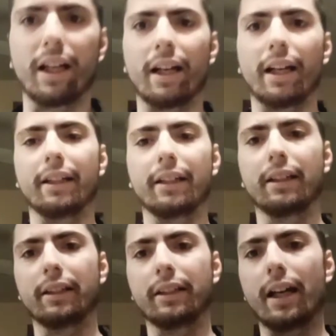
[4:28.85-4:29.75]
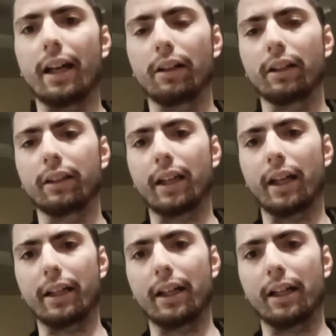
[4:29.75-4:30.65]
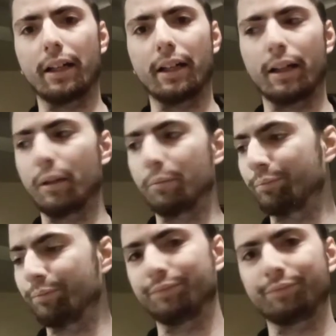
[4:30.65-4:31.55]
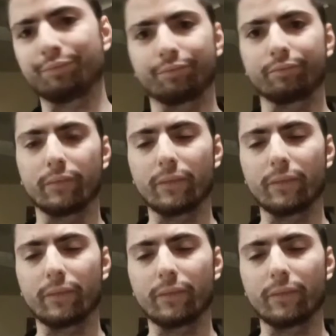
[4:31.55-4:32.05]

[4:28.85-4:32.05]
Uh, yeah, okay, um,